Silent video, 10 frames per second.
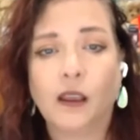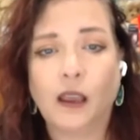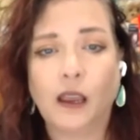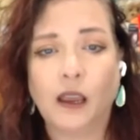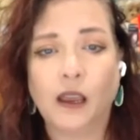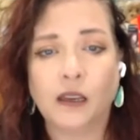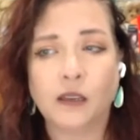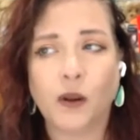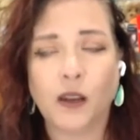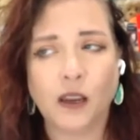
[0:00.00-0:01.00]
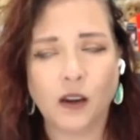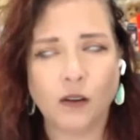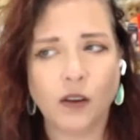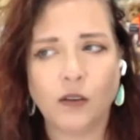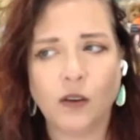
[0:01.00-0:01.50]
And but you know,
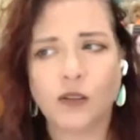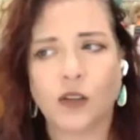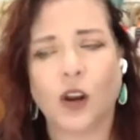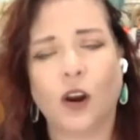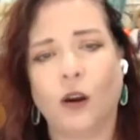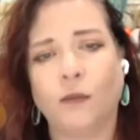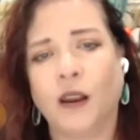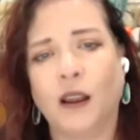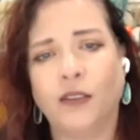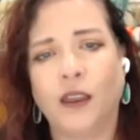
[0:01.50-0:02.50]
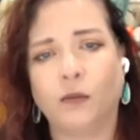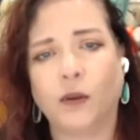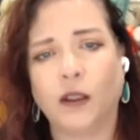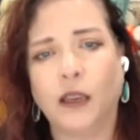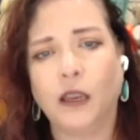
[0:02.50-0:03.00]
you used a term that I think
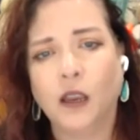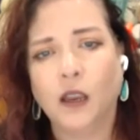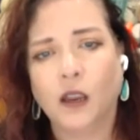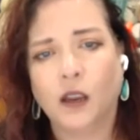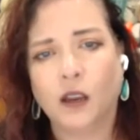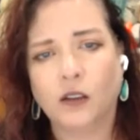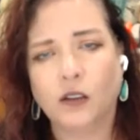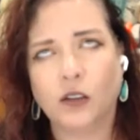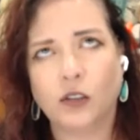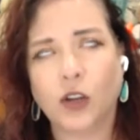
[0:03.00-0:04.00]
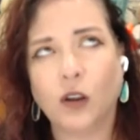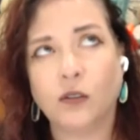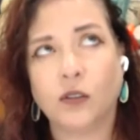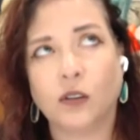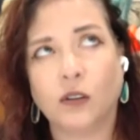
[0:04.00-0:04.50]
really
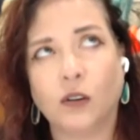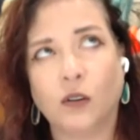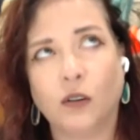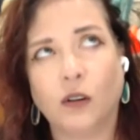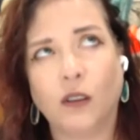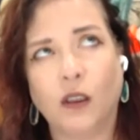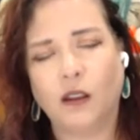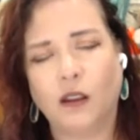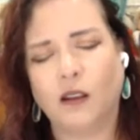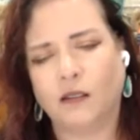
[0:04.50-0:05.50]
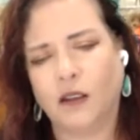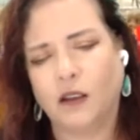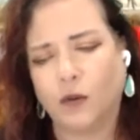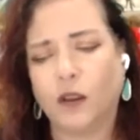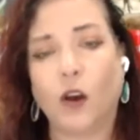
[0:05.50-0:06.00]
shows it, it, it's
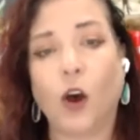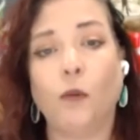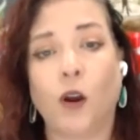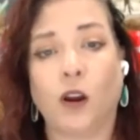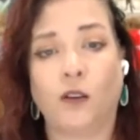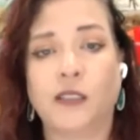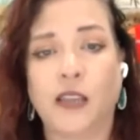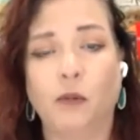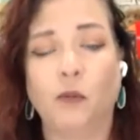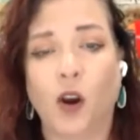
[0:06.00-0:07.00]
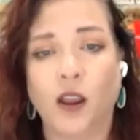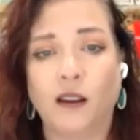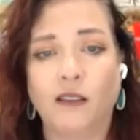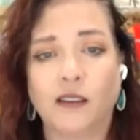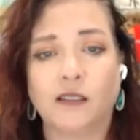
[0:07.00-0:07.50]
really the hallmark of a stable market,
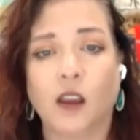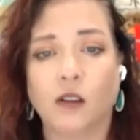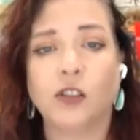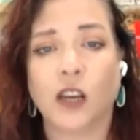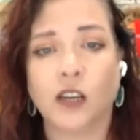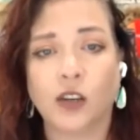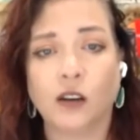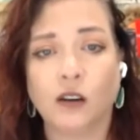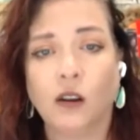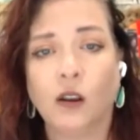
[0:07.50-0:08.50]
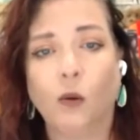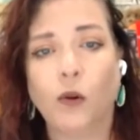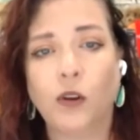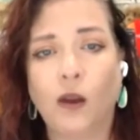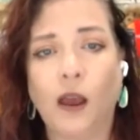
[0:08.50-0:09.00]
and that's negotiation
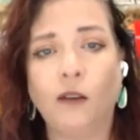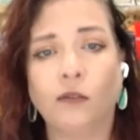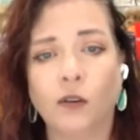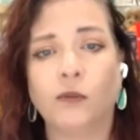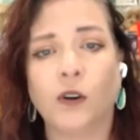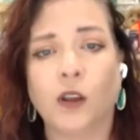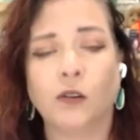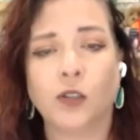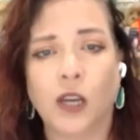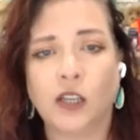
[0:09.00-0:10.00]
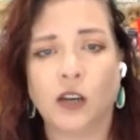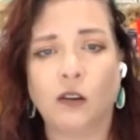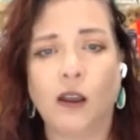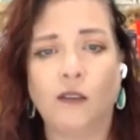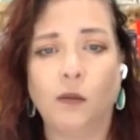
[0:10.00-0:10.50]
when you have room for negotiation,
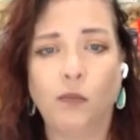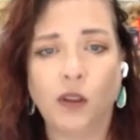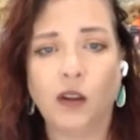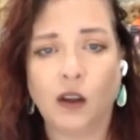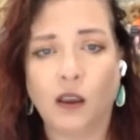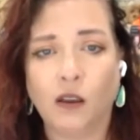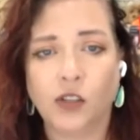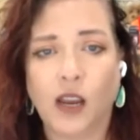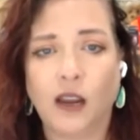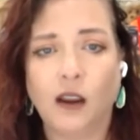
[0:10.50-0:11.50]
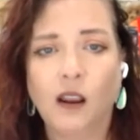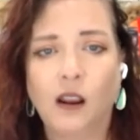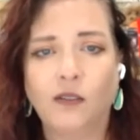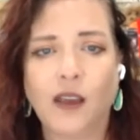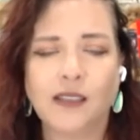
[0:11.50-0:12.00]
you have the ability to negotiate,
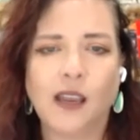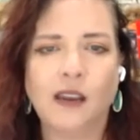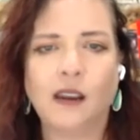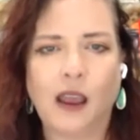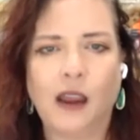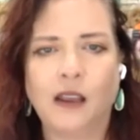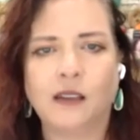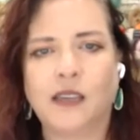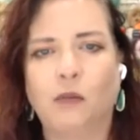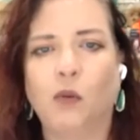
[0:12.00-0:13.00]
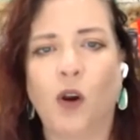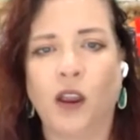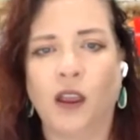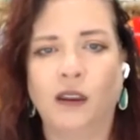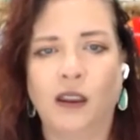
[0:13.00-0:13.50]
that's indicating a stable
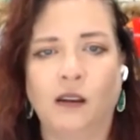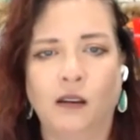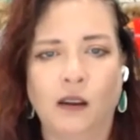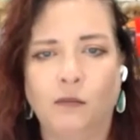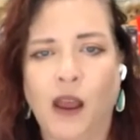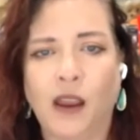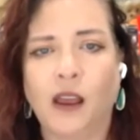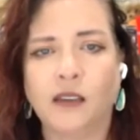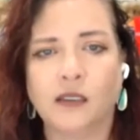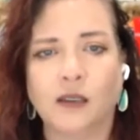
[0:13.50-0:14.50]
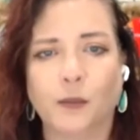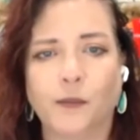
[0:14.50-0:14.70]
market in, in my eyes.